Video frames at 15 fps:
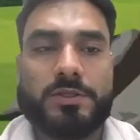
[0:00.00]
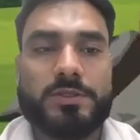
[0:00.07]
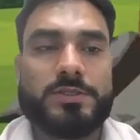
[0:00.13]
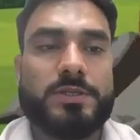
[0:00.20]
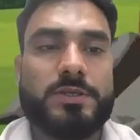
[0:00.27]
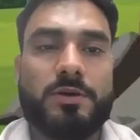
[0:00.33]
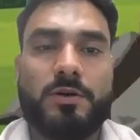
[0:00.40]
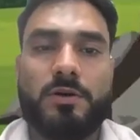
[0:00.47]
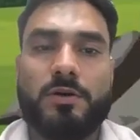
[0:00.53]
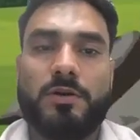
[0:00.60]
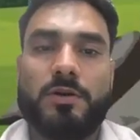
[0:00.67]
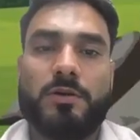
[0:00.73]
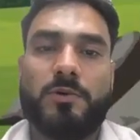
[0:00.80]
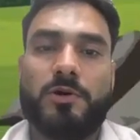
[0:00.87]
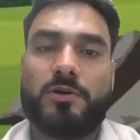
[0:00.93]
this is
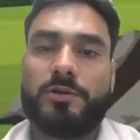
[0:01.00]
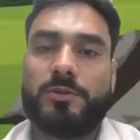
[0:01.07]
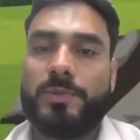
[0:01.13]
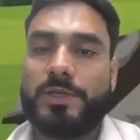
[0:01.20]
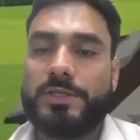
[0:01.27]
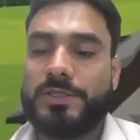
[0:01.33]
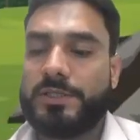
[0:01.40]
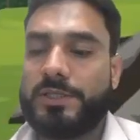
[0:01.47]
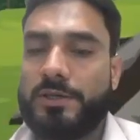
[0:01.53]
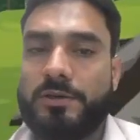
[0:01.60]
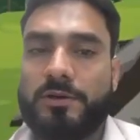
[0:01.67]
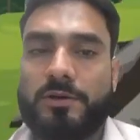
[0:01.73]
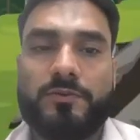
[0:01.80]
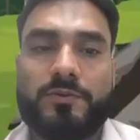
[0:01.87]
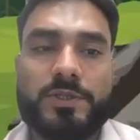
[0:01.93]
all about the basic thing
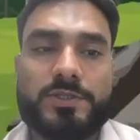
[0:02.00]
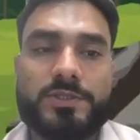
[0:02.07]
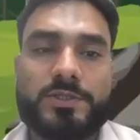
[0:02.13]
of this